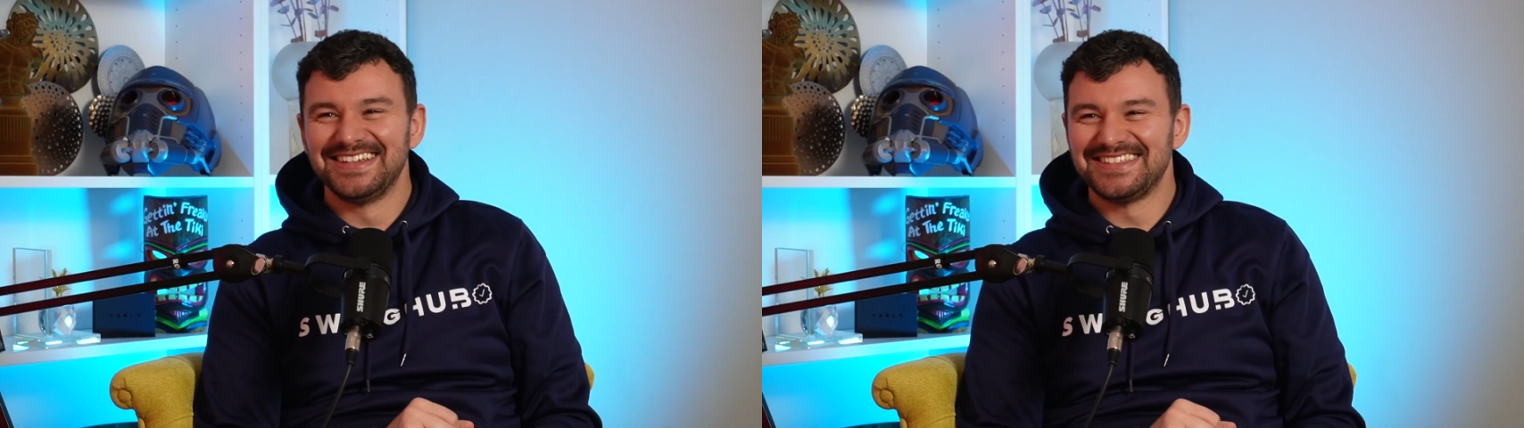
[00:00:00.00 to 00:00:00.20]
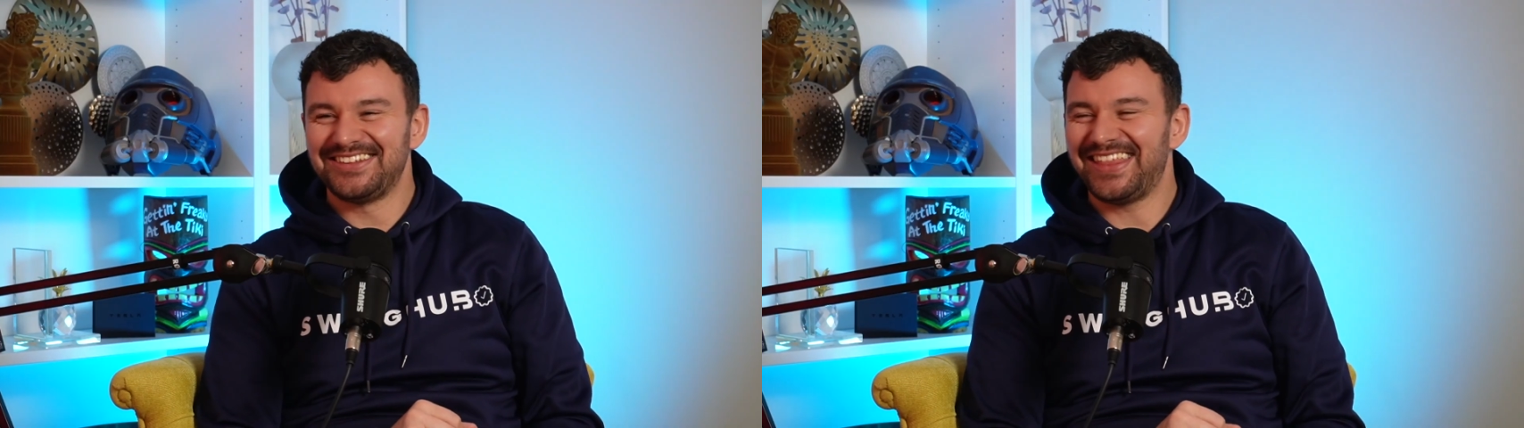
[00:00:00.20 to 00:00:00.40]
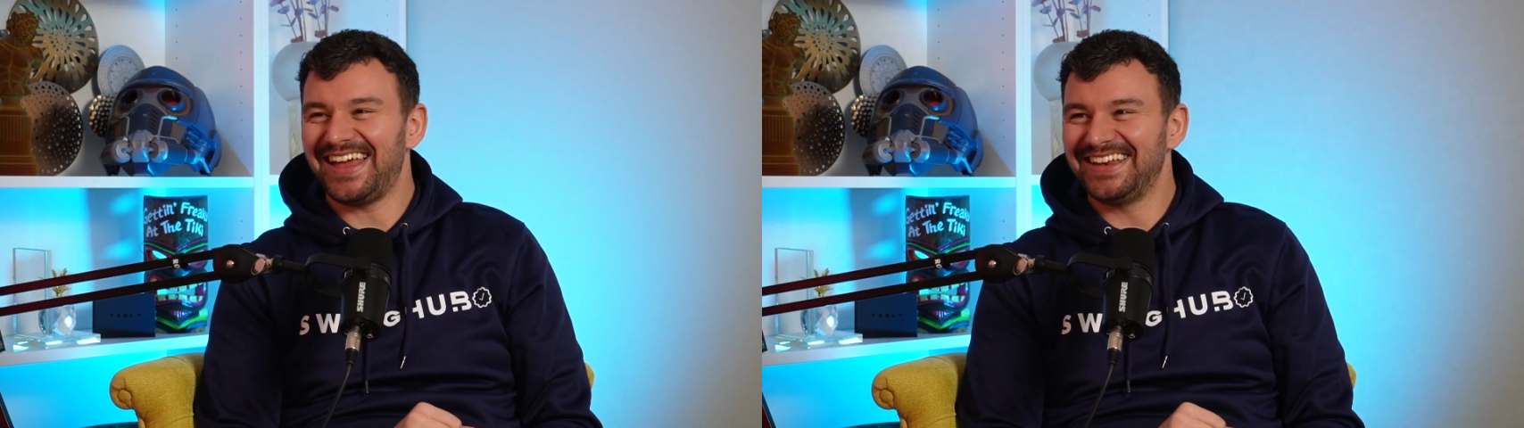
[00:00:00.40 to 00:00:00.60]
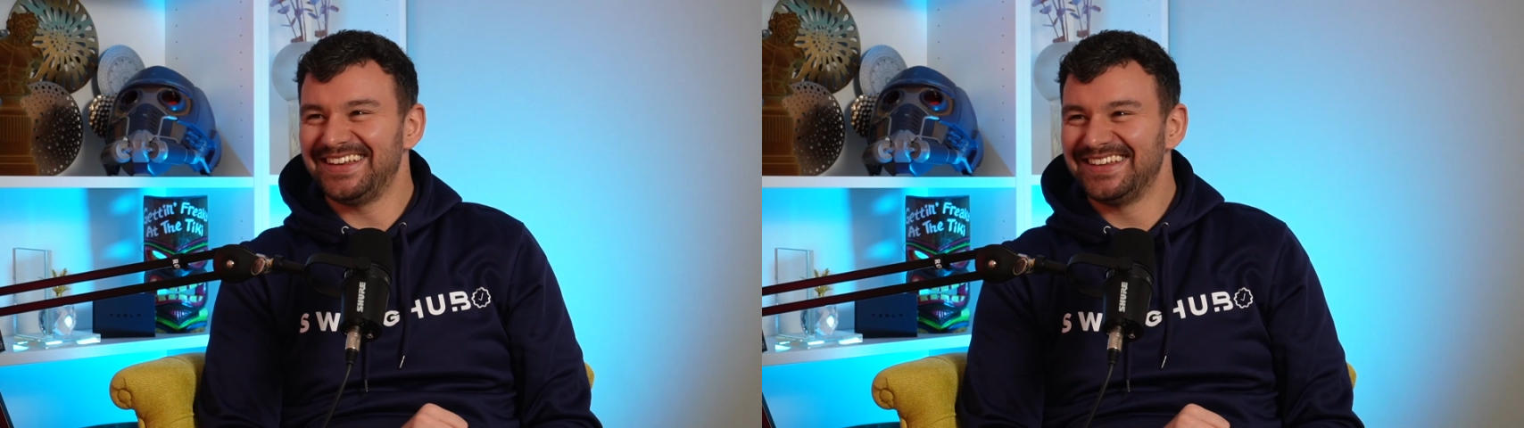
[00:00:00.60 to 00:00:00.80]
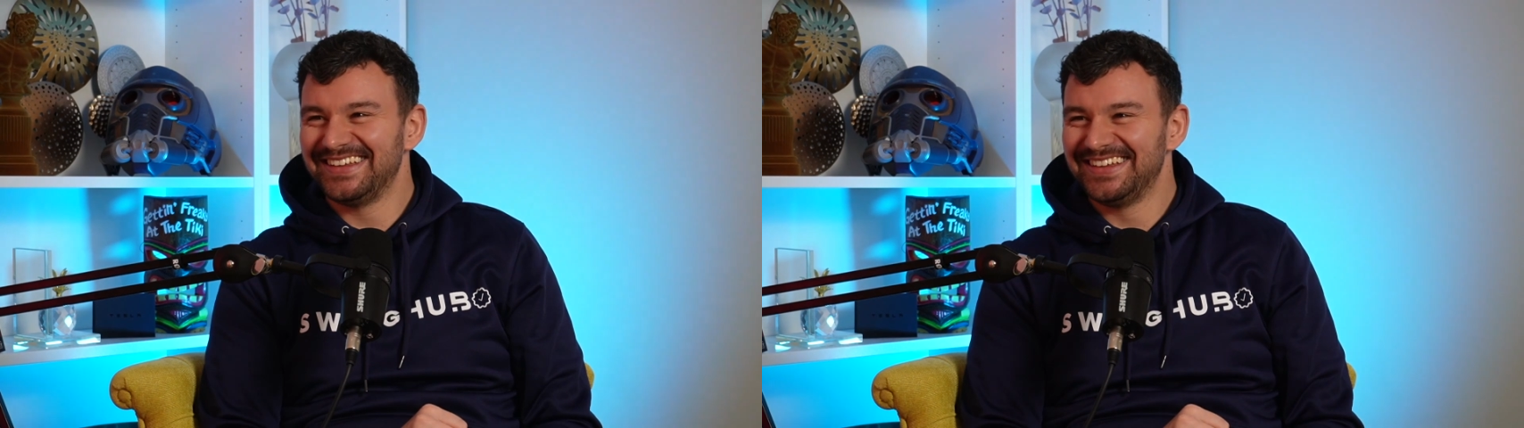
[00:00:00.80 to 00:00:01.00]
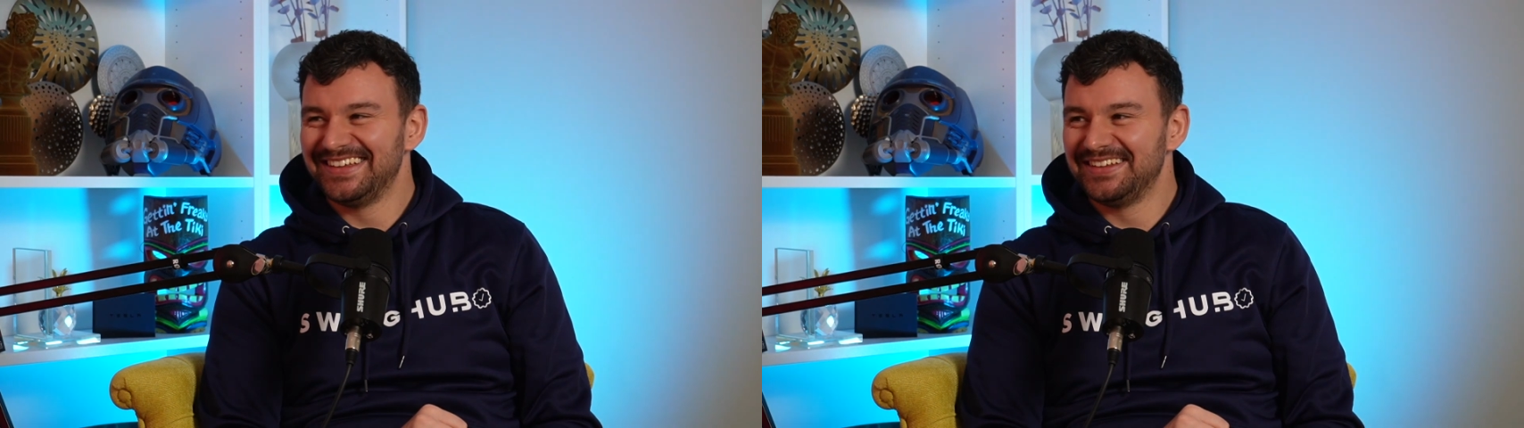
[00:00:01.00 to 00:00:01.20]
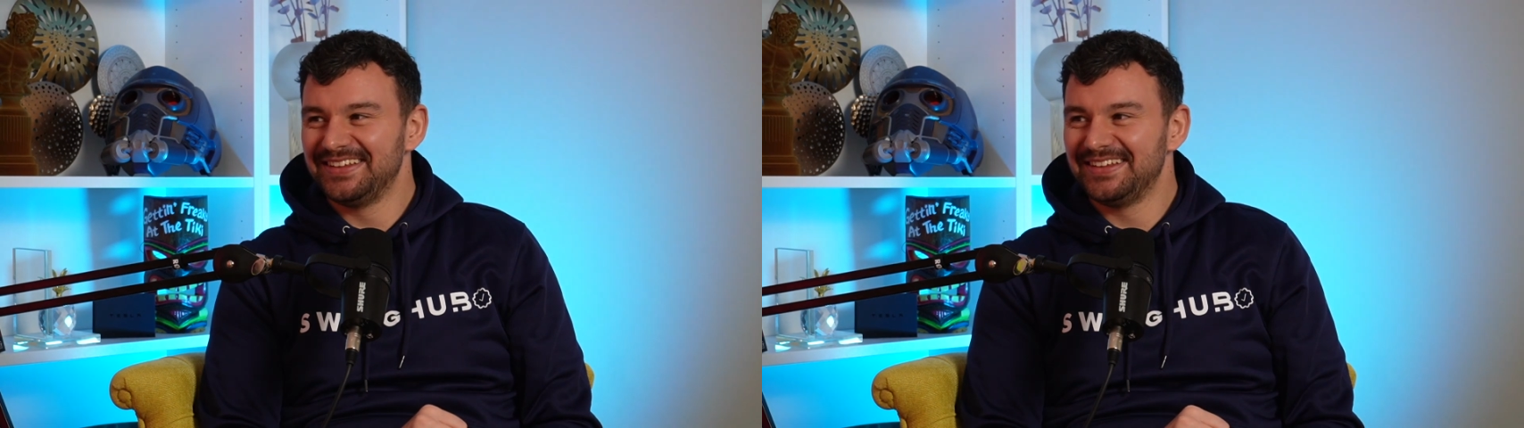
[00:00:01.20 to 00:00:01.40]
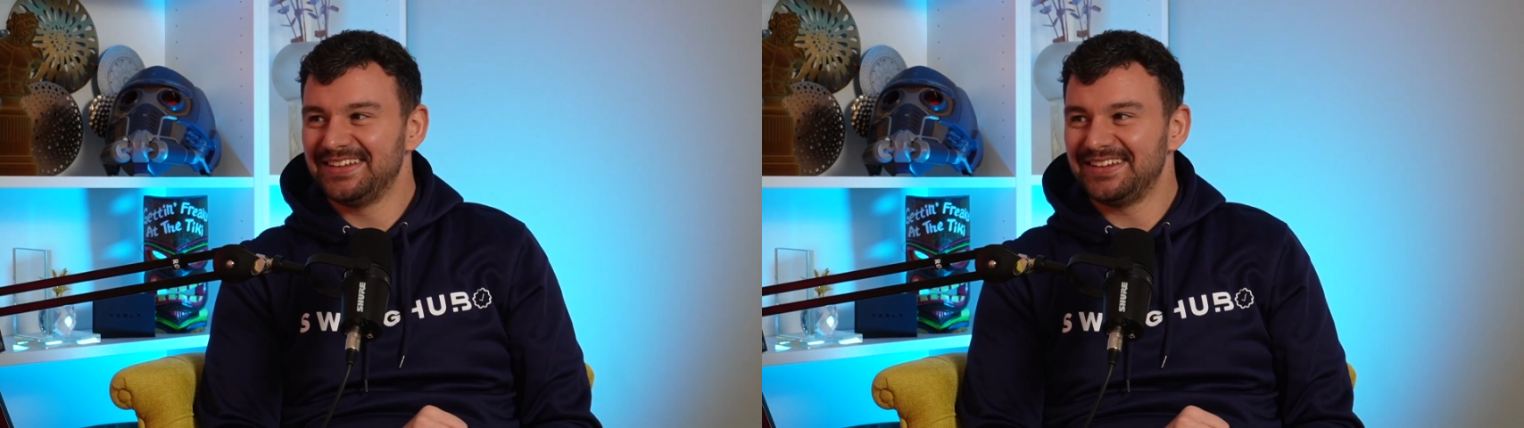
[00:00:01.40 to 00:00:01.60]
So then
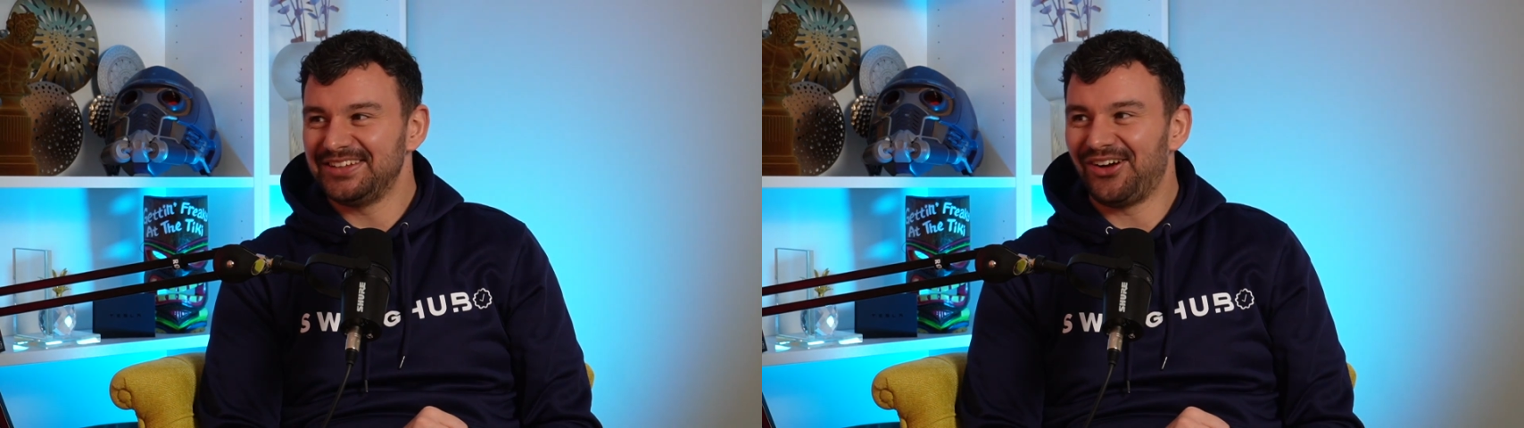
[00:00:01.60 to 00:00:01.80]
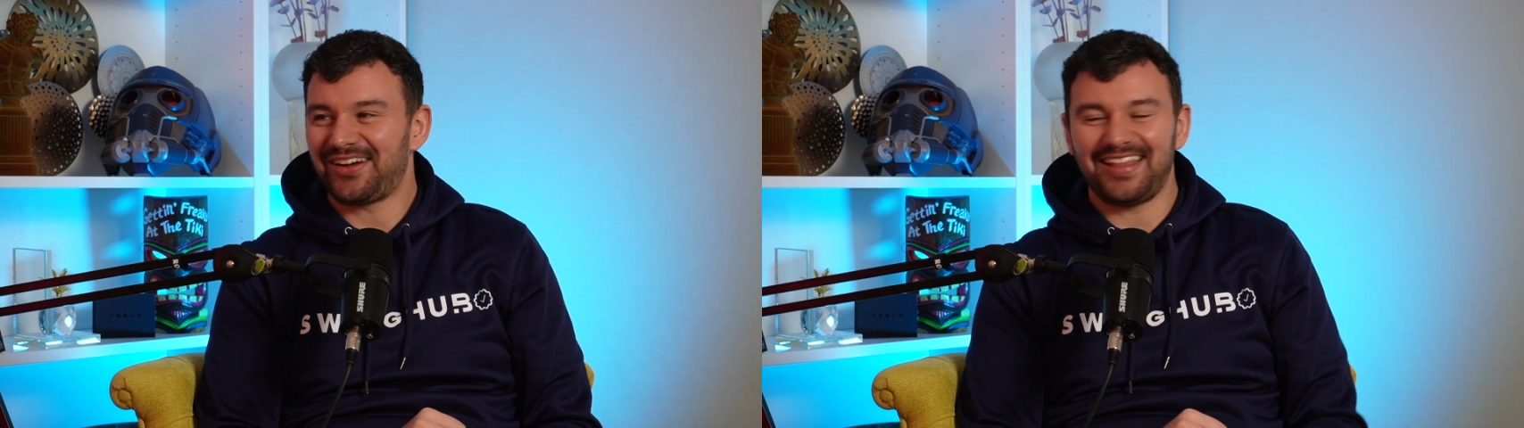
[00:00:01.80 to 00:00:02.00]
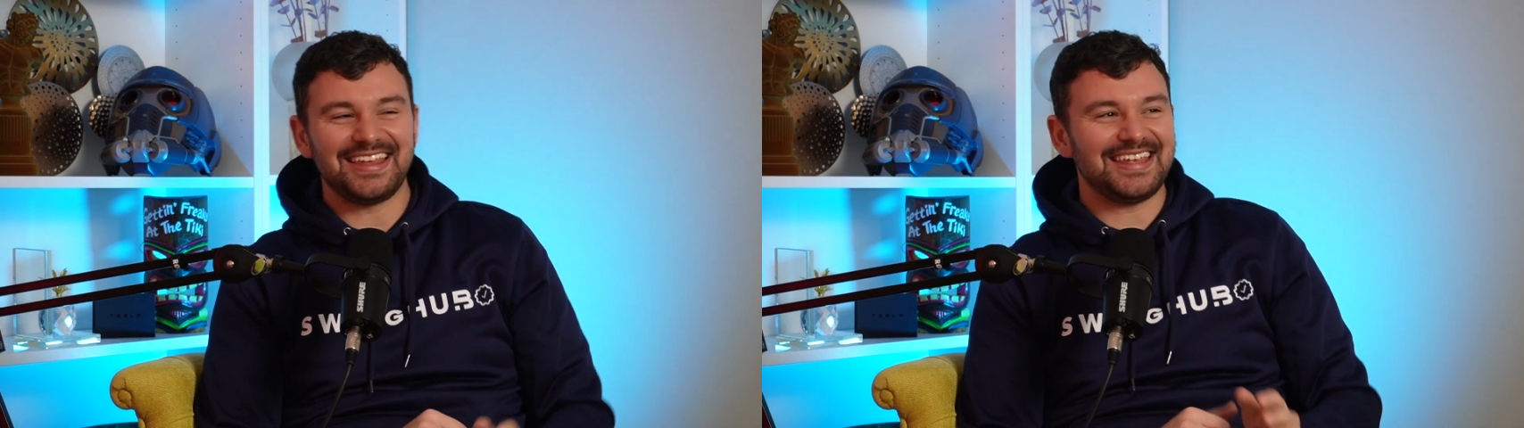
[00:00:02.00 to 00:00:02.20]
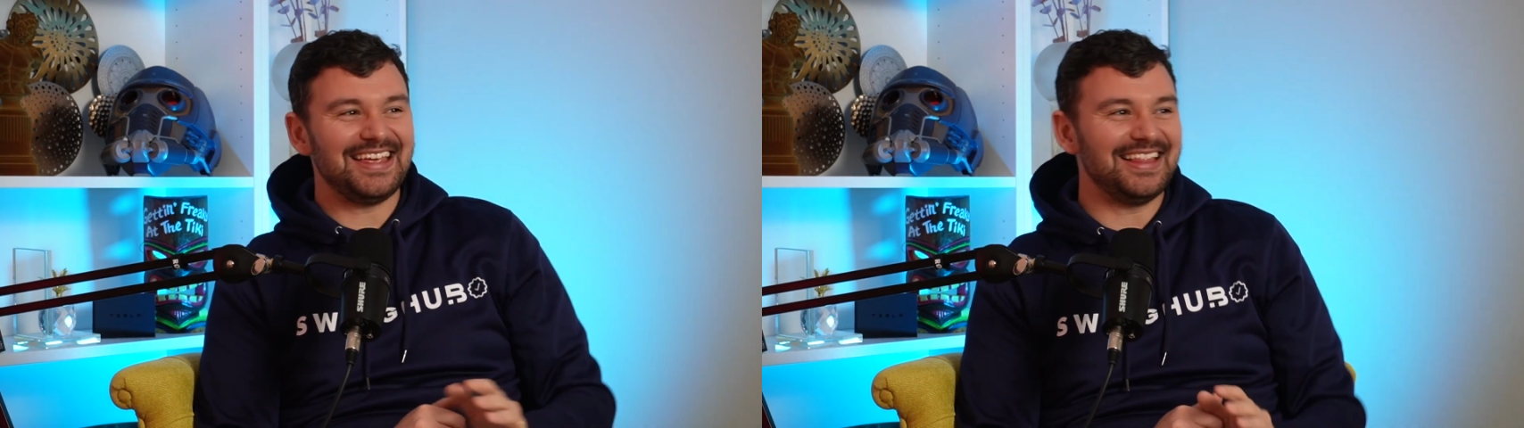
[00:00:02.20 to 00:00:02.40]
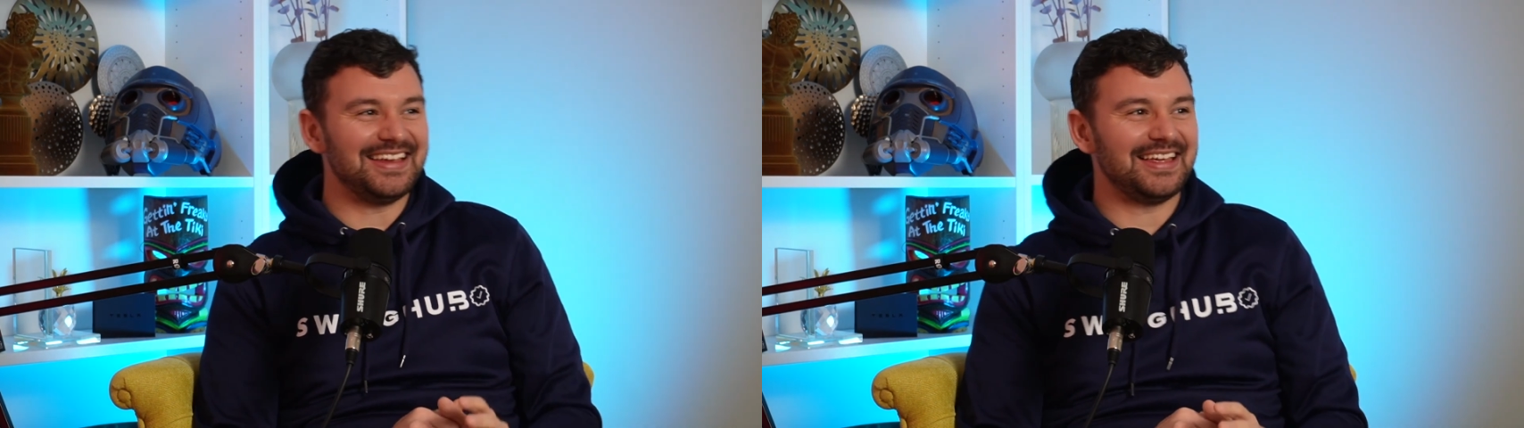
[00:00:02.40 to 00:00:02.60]
you're kind of like giggling,